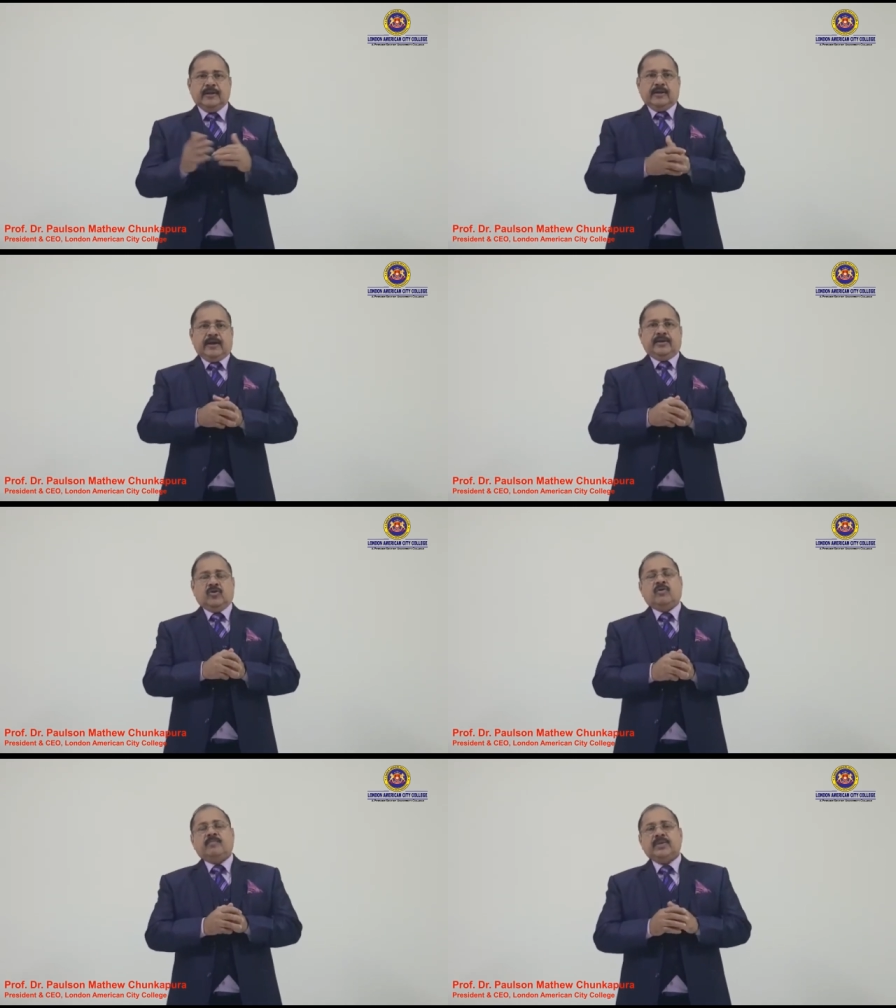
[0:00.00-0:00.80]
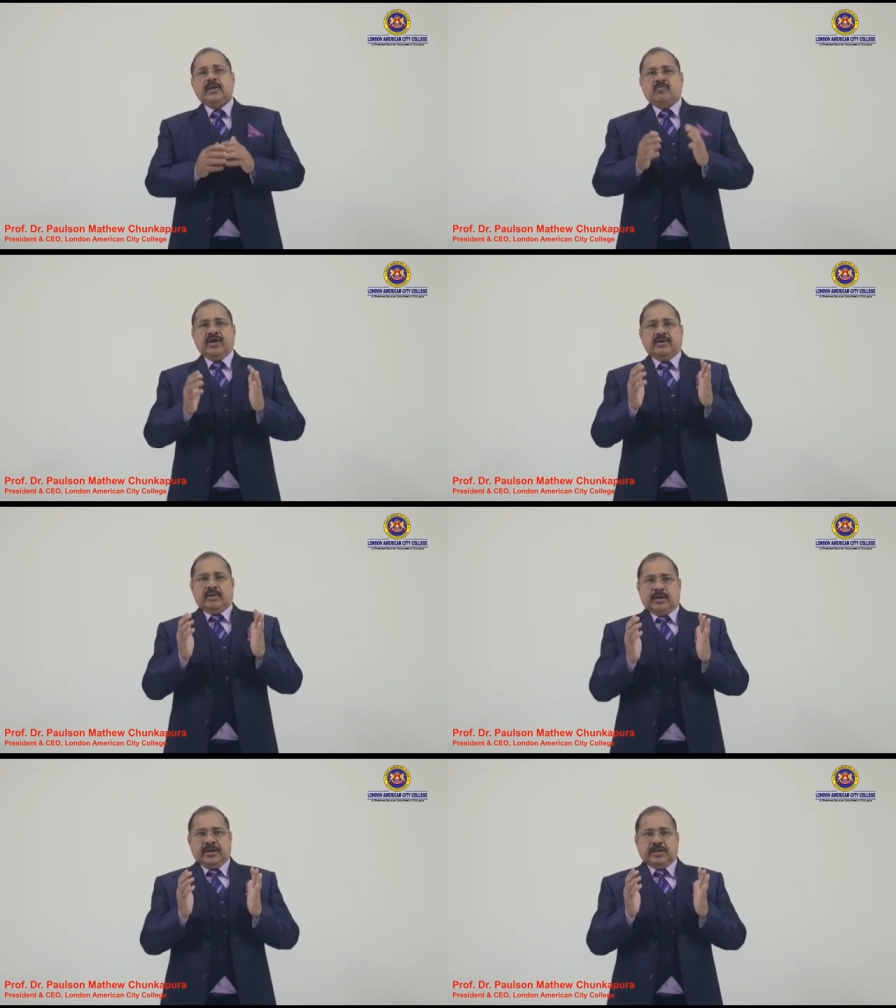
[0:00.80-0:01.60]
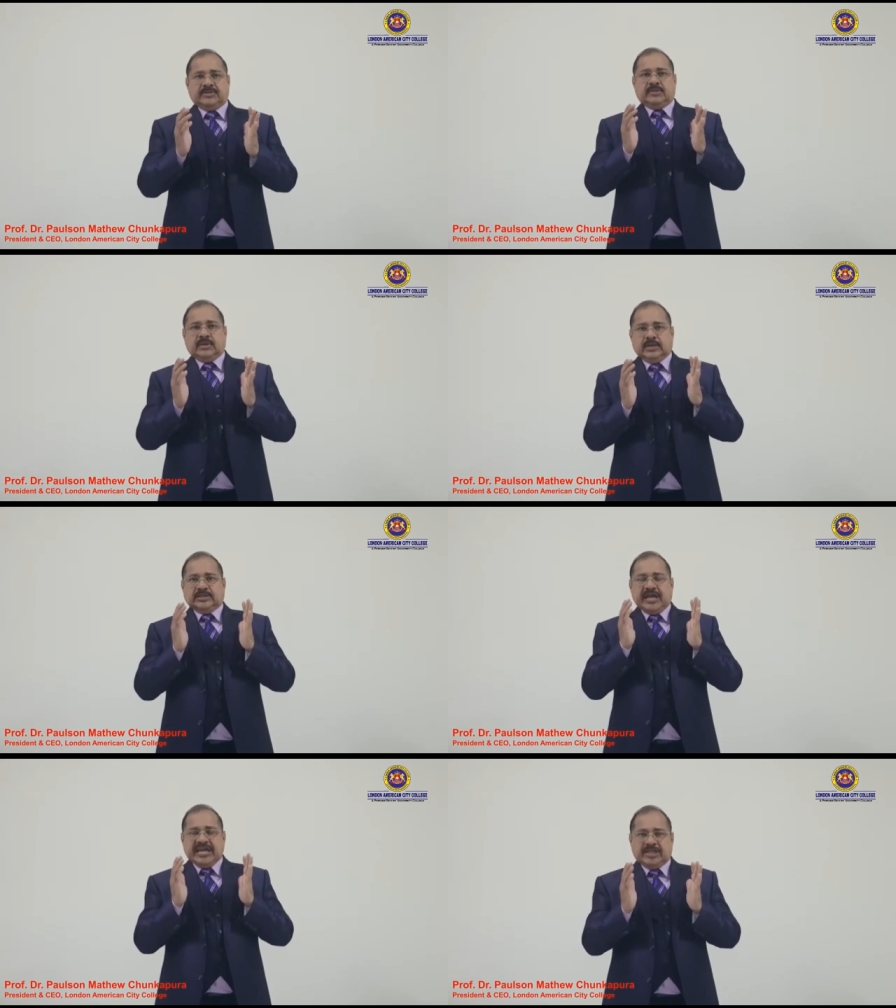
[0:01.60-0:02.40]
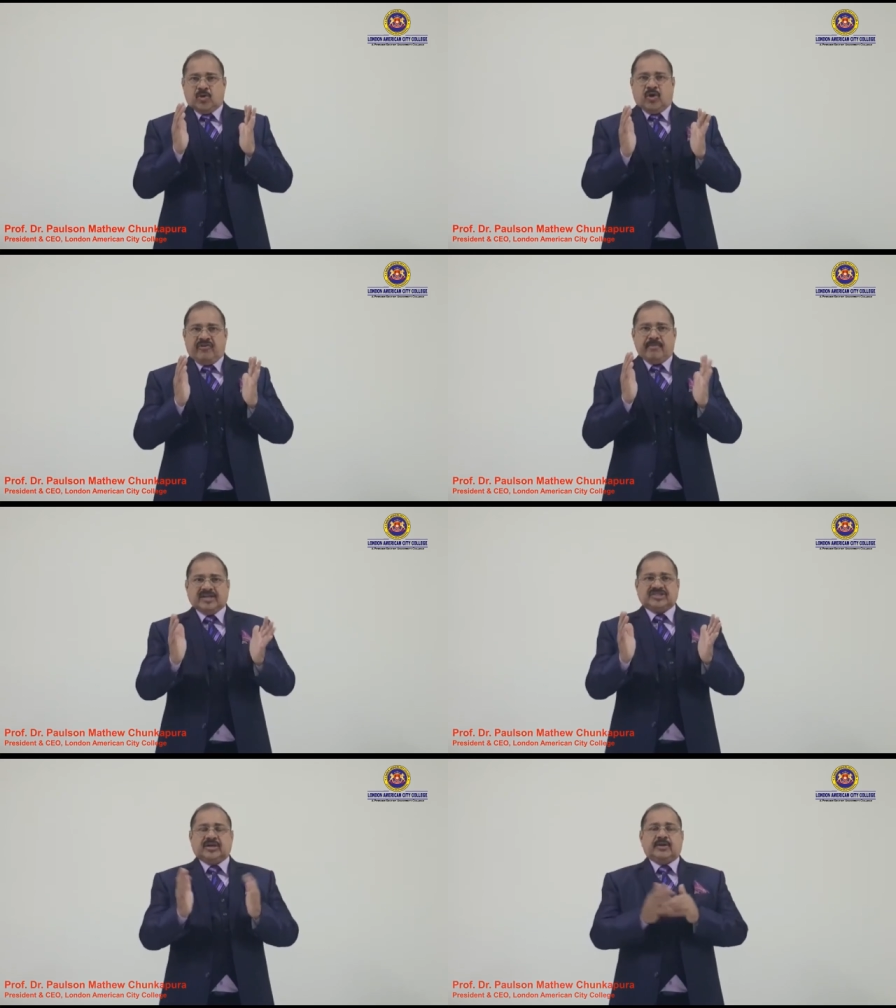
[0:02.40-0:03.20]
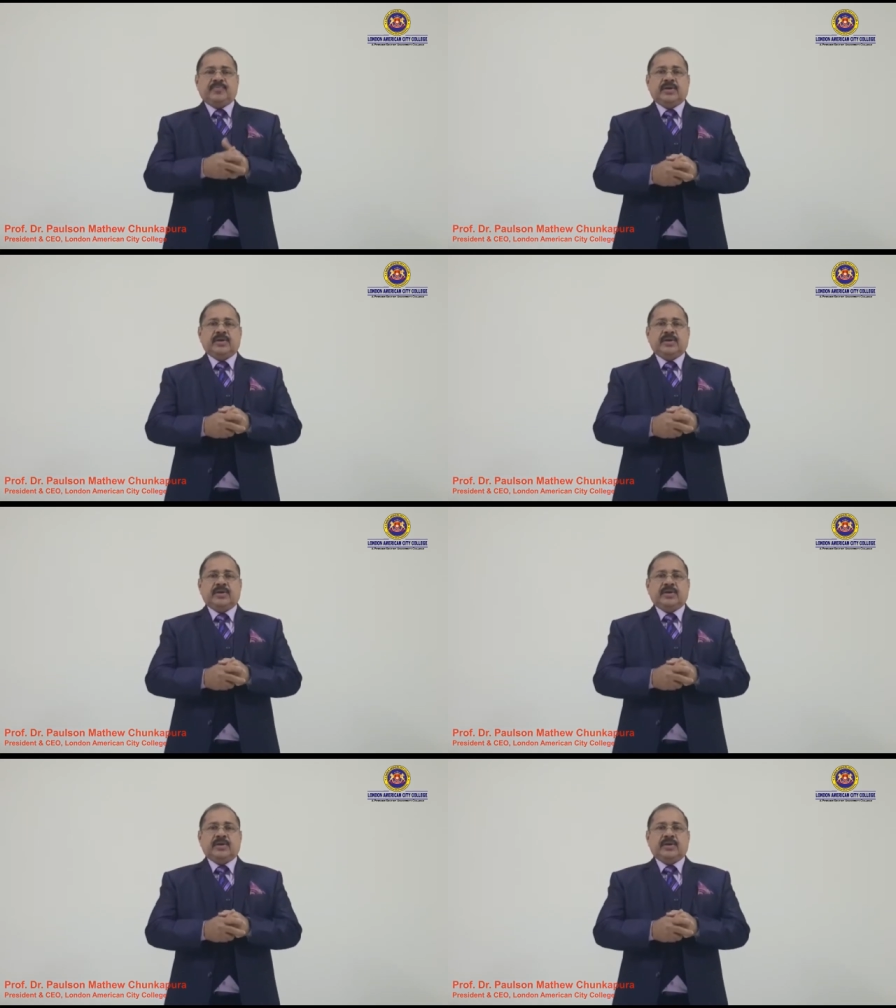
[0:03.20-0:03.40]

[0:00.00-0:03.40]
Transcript: And when it is taking the role of a master,